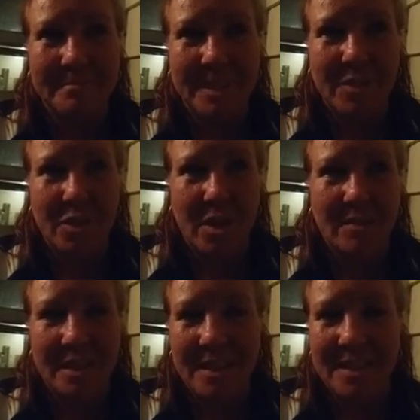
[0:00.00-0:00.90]
If
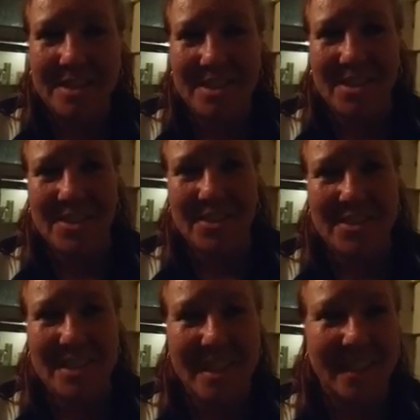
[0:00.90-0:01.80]
not, well, I guess you know the
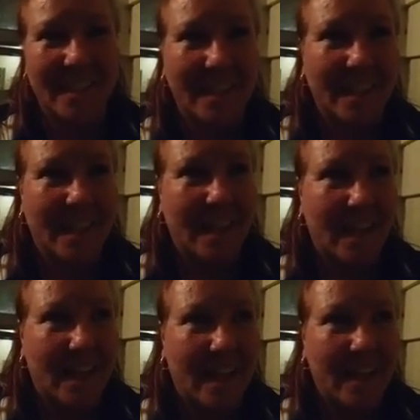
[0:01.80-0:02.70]
routine.
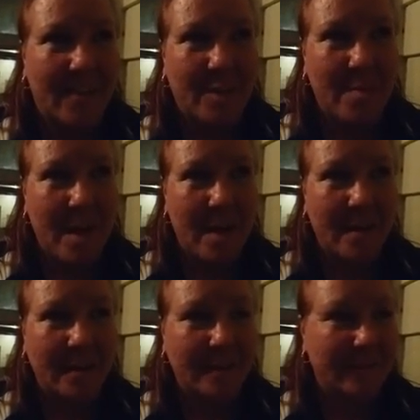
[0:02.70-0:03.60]
Love your
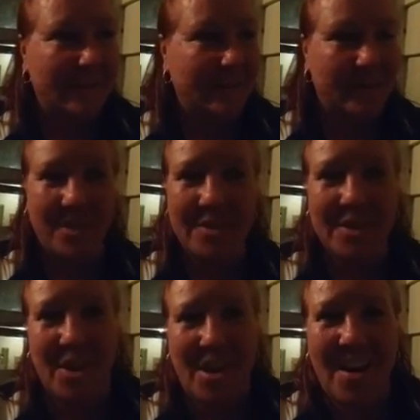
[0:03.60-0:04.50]
man, love
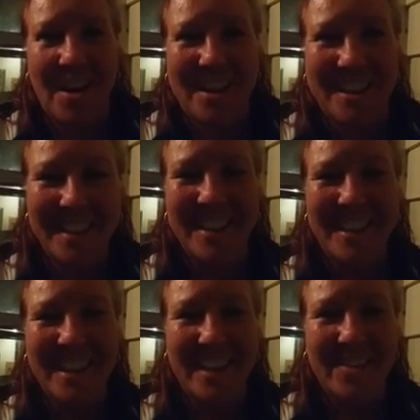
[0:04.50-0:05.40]
his cock.
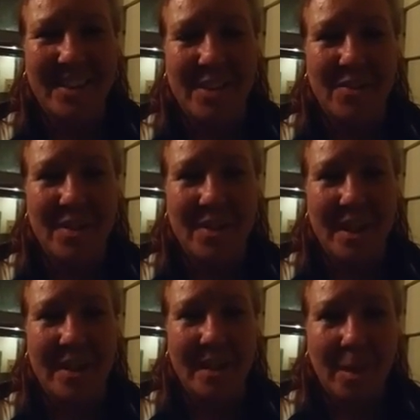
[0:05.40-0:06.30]
When you feel
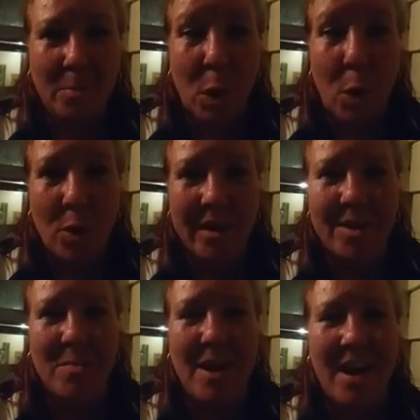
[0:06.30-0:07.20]
that little poke in
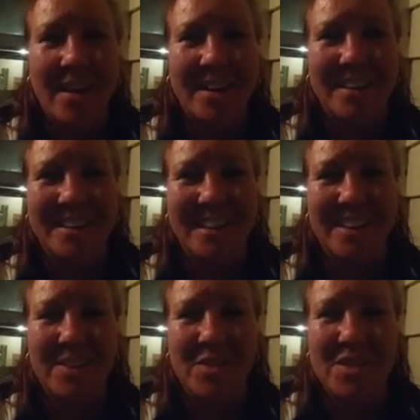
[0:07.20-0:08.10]
your back and
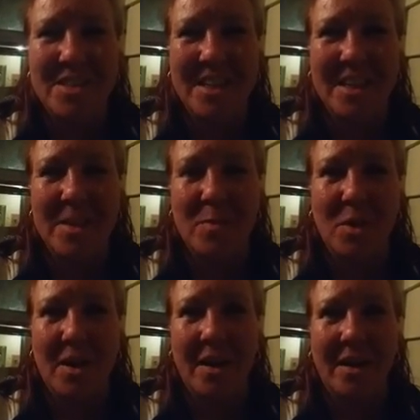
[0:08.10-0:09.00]
in the first thing in the
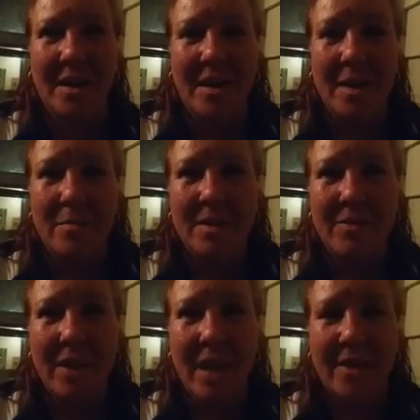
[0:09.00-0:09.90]
morning, be
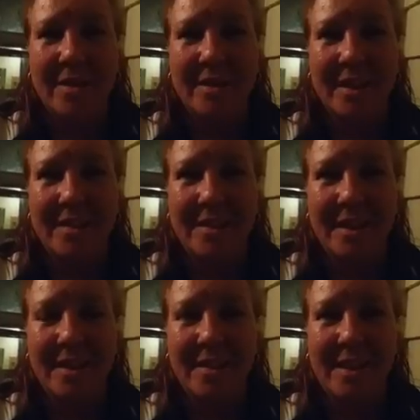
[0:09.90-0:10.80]
flattered
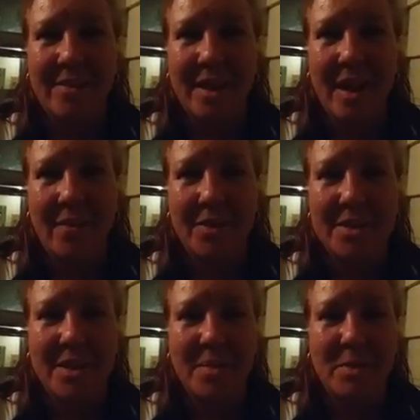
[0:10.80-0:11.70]
that even half
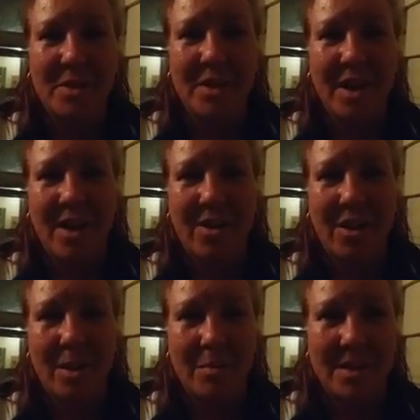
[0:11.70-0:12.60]
asleep with your hair
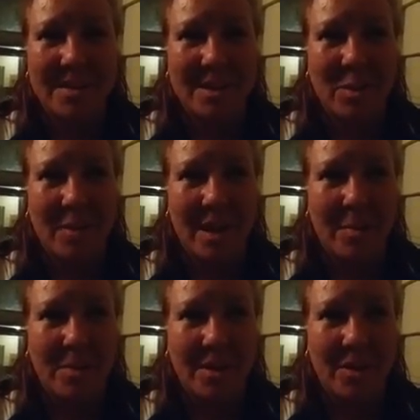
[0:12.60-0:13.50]
all a muss and no
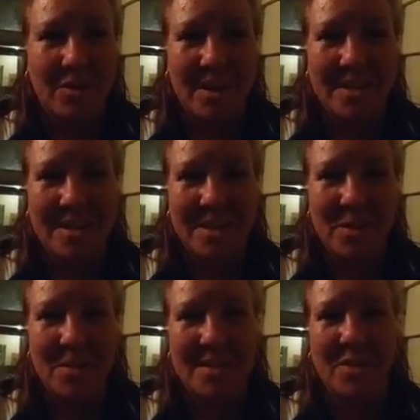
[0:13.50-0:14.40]
makeup on your face, he
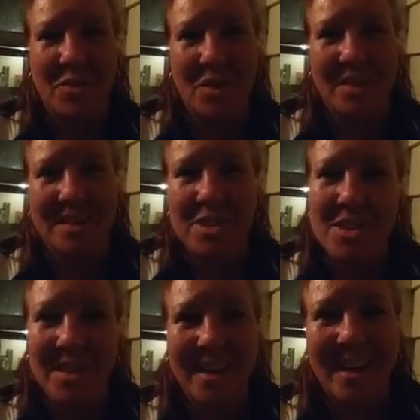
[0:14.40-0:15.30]
still wants to fuck the
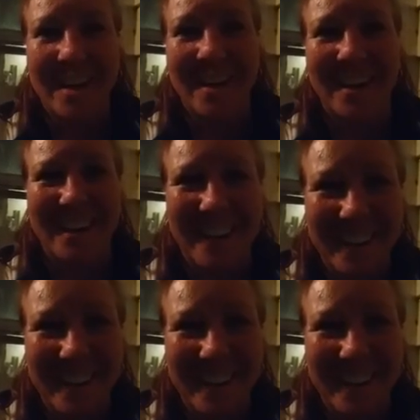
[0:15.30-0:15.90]
shit out of